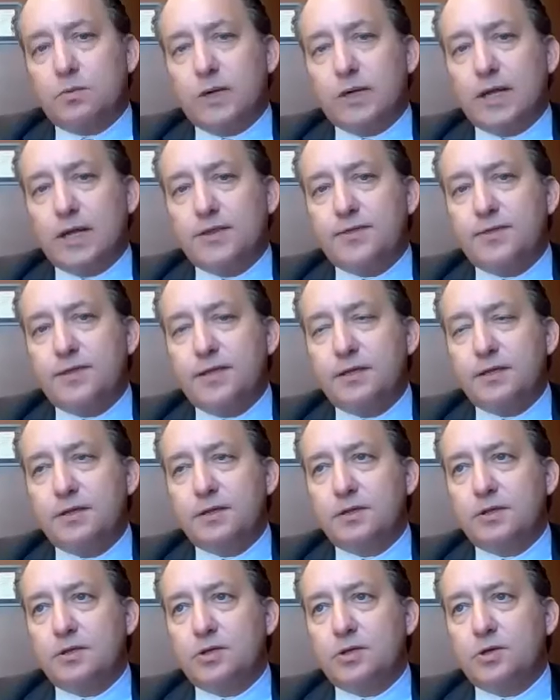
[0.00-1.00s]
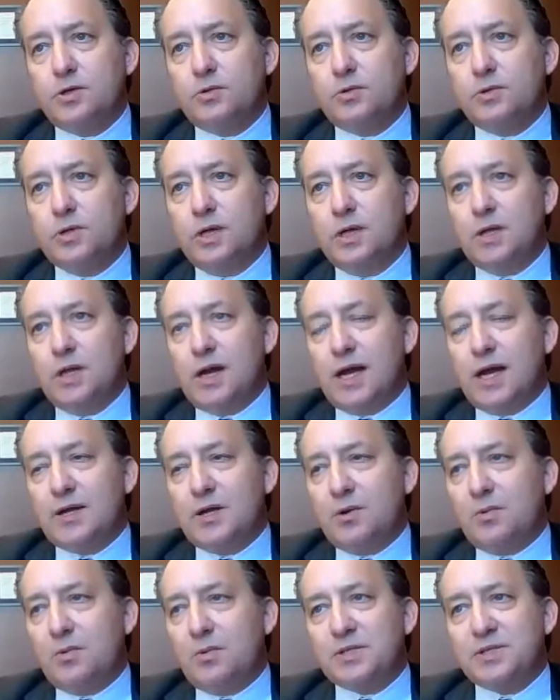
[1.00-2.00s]
Well, I think, I
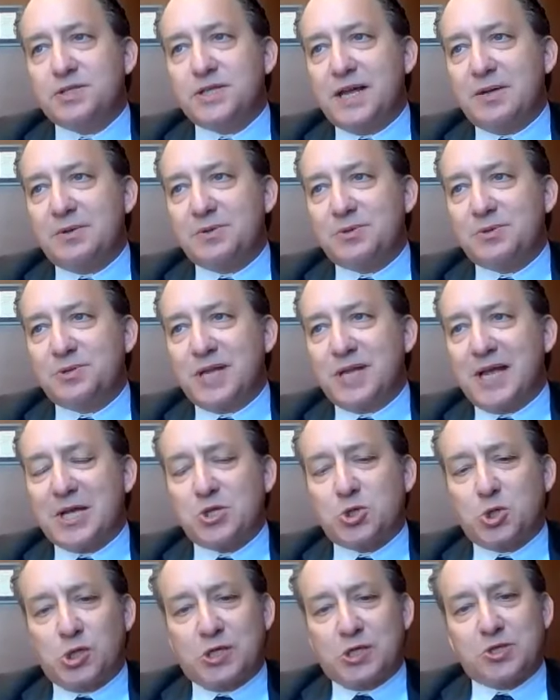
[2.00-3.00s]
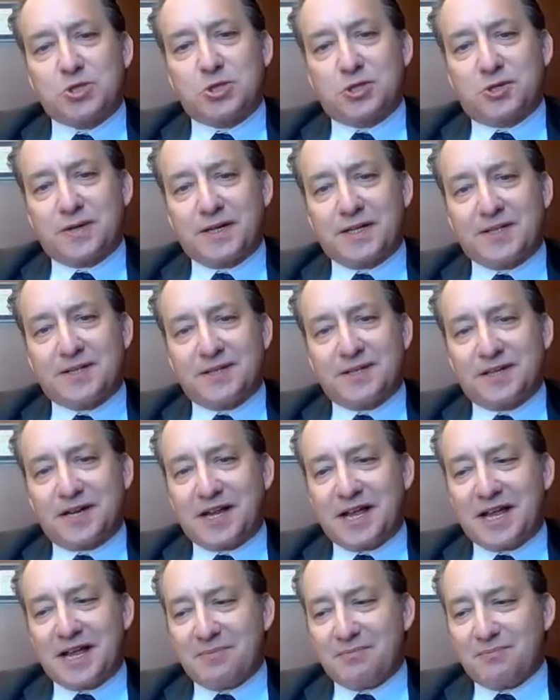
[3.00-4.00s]
don't want to sound nationalistic or anything, and
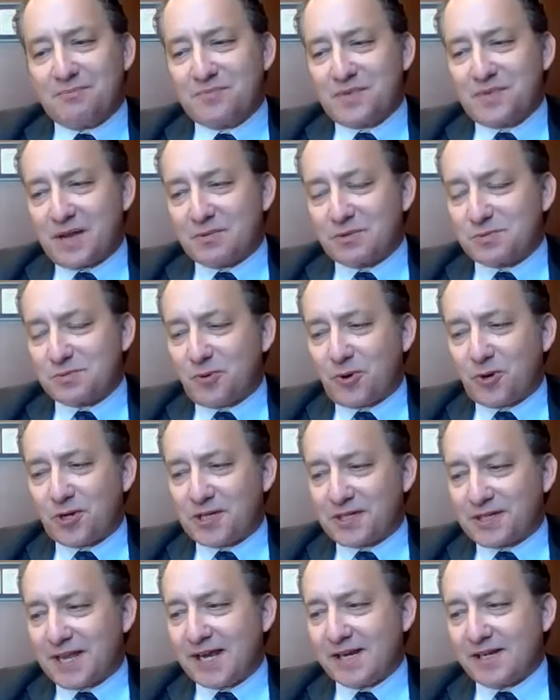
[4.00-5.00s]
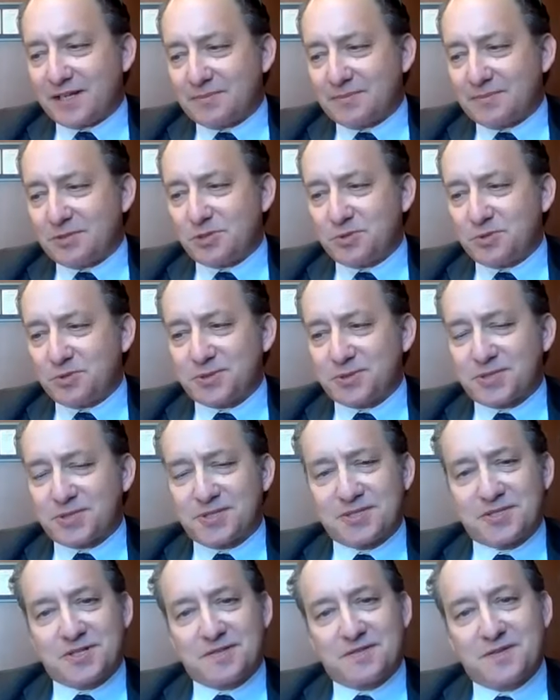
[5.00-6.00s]
I was born in Canada. I'm a dual
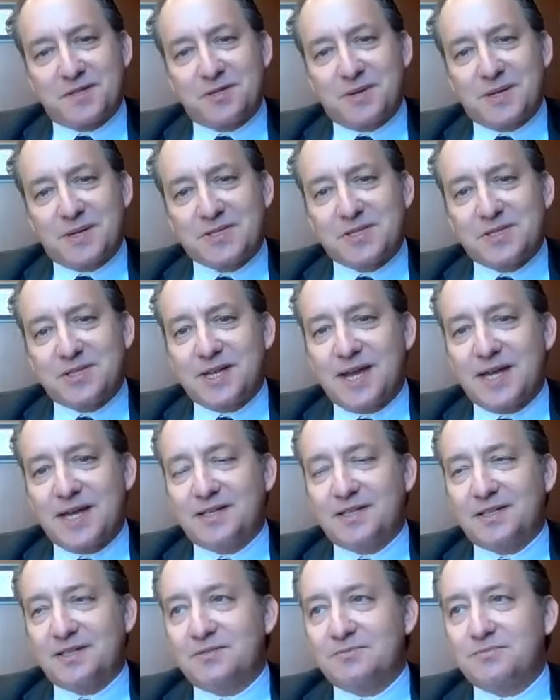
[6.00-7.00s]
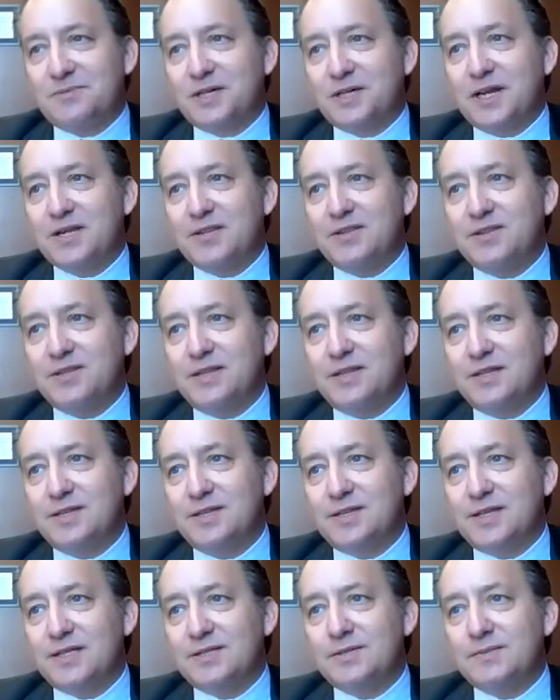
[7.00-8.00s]
citizen of the US and Canada. But I
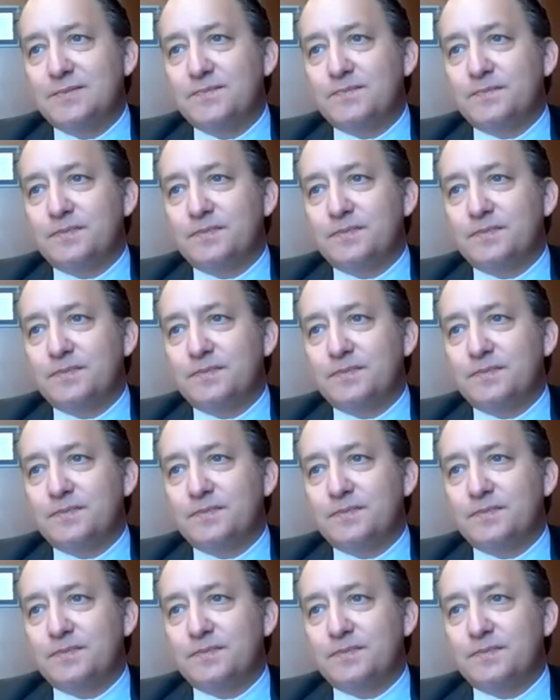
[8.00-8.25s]
think that